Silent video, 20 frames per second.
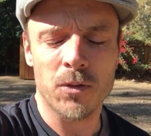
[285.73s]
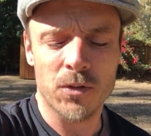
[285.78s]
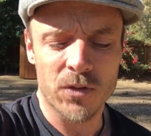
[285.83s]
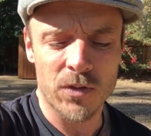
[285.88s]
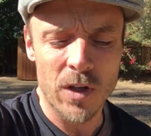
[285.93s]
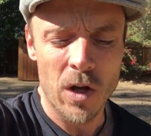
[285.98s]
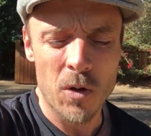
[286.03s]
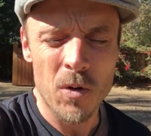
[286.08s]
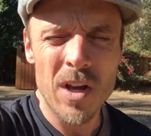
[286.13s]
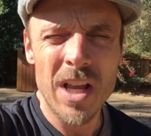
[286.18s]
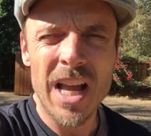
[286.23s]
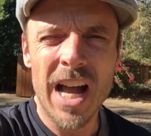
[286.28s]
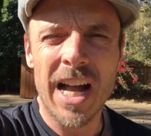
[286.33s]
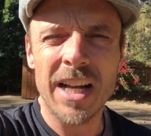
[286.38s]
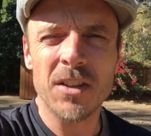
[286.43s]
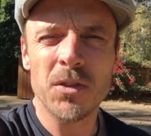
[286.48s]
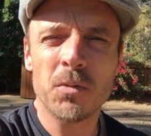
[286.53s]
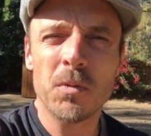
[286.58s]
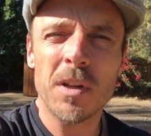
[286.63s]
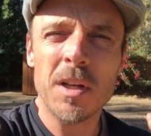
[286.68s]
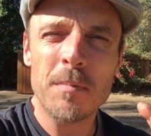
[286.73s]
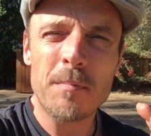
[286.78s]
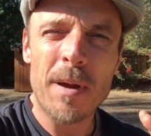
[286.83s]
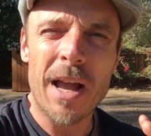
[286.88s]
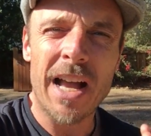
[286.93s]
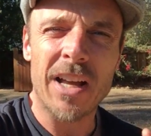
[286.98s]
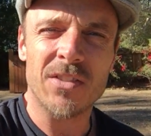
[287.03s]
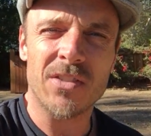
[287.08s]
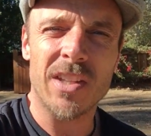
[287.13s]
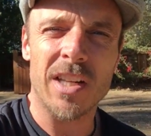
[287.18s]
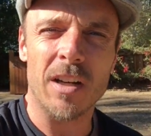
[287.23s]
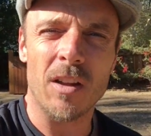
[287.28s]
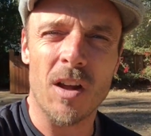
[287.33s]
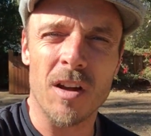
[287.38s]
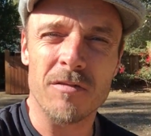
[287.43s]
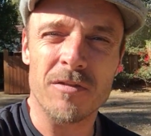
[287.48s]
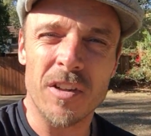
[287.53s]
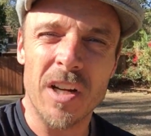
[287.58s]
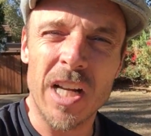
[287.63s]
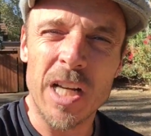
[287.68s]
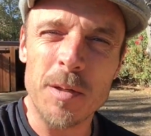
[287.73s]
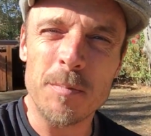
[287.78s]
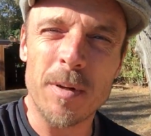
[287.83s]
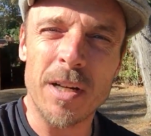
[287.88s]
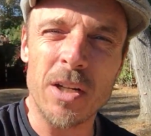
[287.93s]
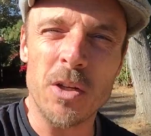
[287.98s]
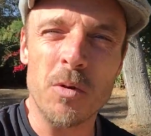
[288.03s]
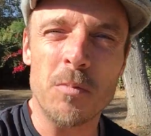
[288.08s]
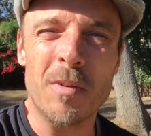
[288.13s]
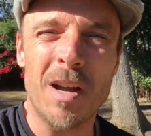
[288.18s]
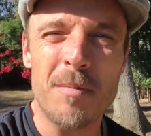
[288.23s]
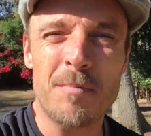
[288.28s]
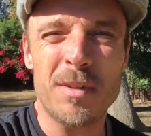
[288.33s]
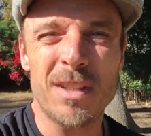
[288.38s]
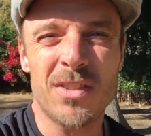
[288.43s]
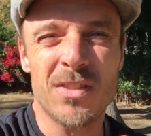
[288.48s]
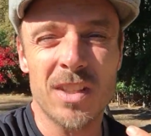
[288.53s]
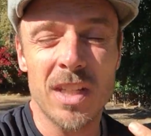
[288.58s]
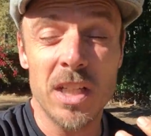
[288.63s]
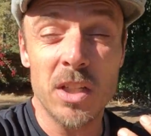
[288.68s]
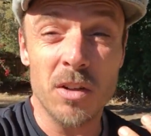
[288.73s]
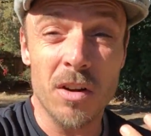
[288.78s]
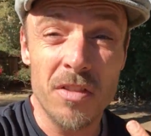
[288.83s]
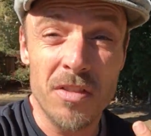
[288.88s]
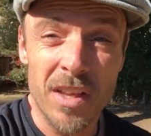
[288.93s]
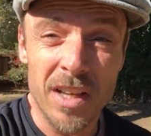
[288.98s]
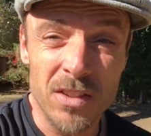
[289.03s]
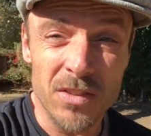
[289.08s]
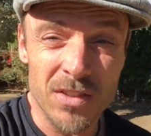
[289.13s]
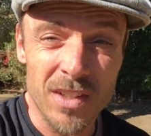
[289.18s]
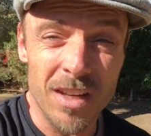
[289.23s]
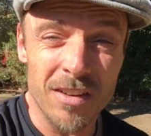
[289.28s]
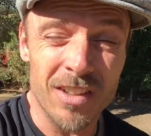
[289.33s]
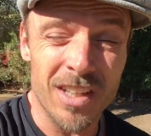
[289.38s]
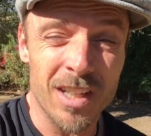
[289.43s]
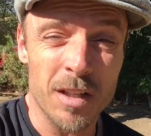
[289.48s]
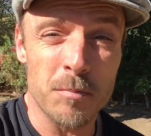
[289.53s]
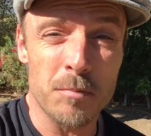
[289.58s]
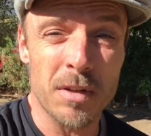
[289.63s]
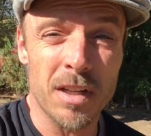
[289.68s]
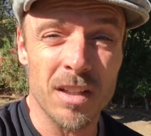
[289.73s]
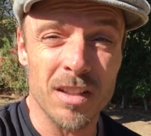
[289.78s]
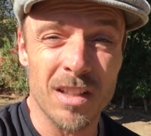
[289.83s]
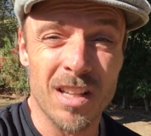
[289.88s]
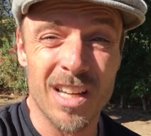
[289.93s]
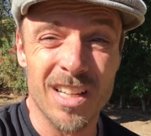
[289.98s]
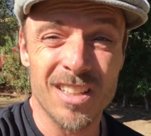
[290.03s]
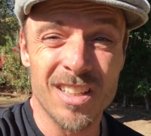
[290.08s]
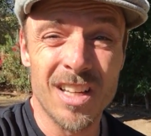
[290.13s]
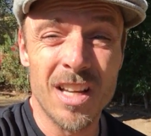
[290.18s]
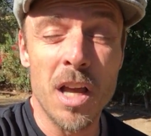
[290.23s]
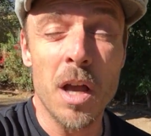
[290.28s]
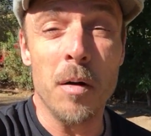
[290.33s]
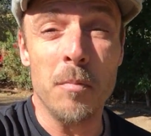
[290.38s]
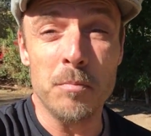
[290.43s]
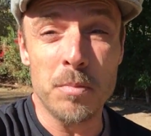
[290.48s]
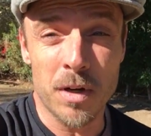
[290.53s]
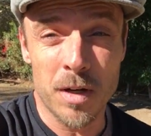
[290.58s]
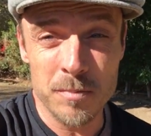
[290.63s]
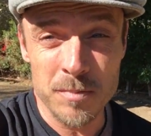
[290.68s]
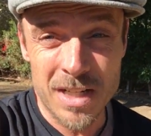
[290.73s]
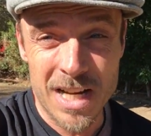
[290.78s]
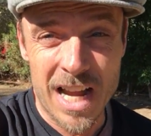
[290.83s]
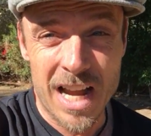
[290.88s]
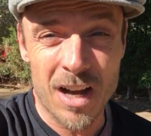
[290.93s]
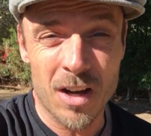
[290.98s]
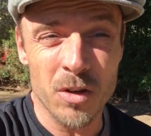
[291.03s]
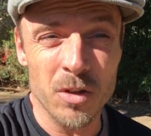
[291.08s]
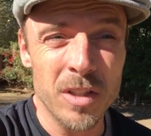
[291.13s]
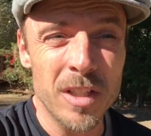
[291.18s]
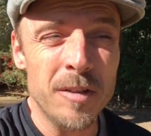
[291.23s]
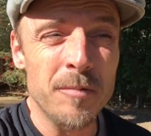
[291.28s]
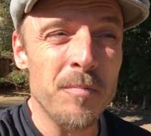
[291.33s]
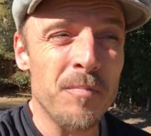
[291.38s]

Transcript: So I just wanted to pass that along for anybody who might be sitting here on Thanksgiving and being like bummed out,